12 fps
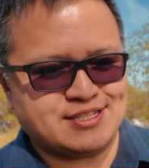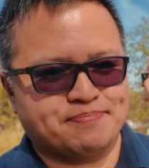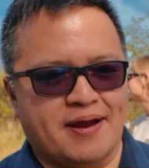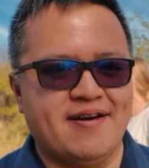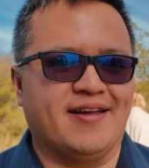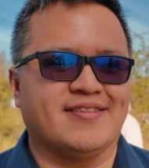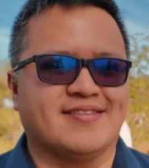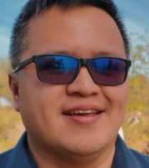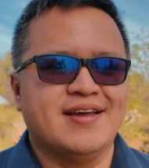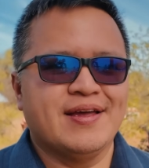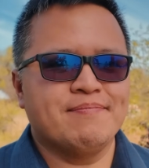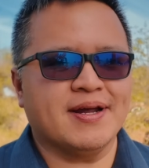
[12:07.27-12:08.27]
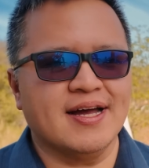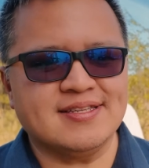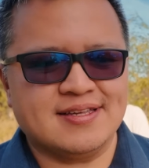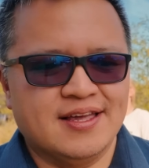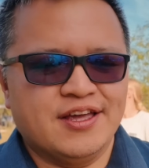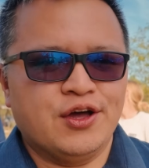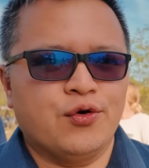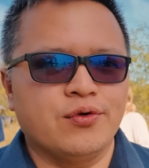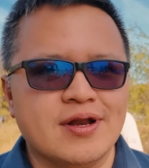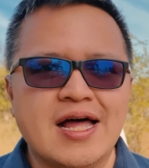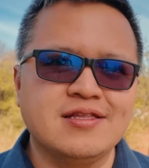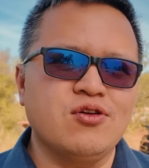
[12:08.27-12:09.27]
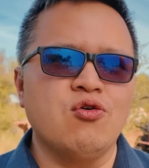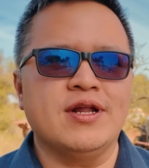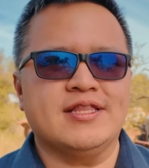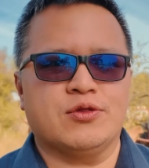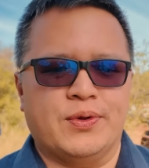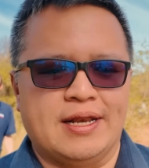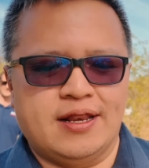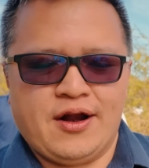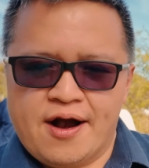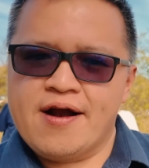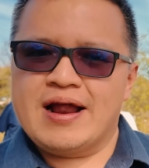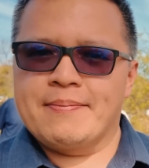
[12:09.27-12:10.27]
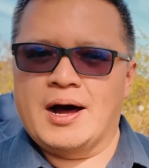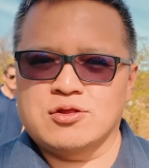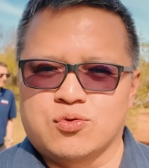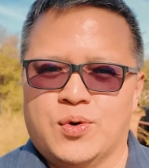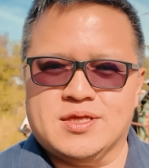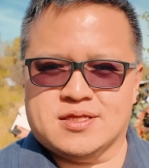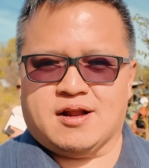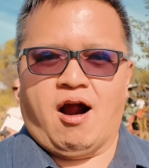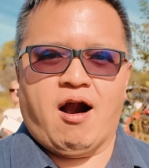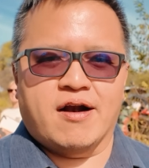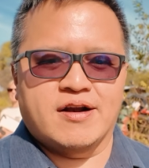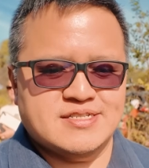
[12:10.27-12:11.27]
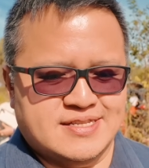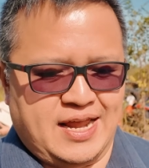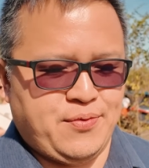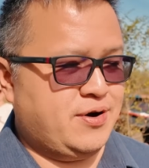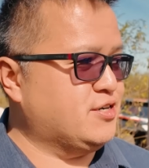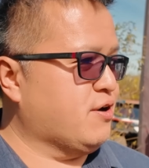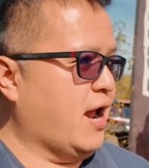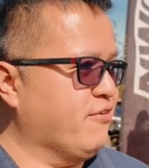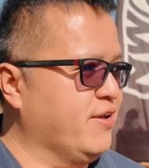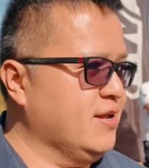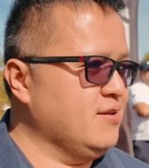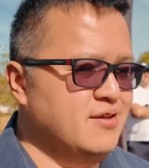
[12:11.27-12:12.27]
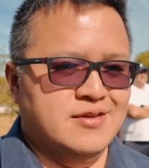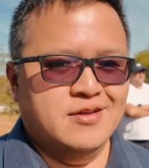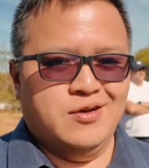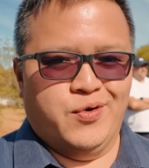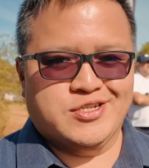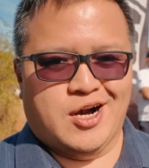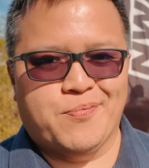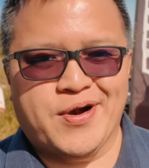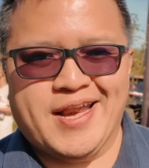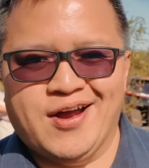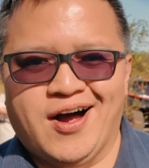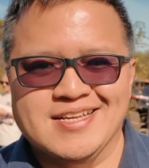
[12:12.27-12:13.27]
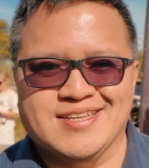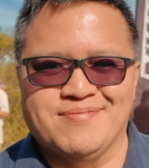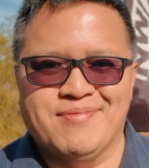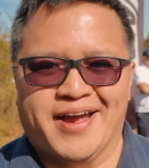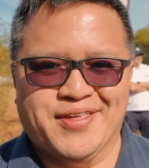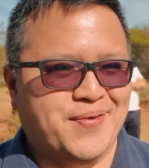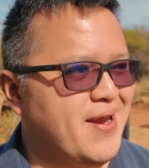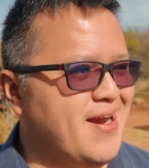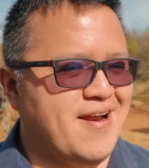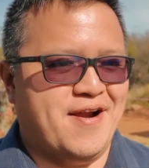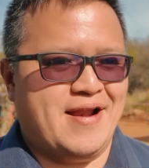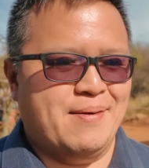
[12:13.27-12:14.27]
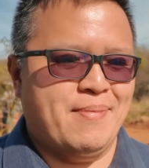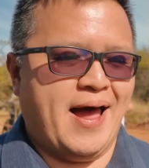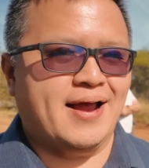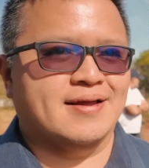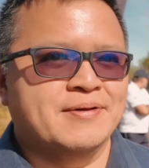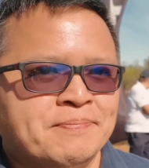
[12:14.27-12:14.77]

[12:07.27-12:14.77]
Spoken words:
experience, because not only did we learn about what cars they were driving, which are pretty awesome by the way here in the back,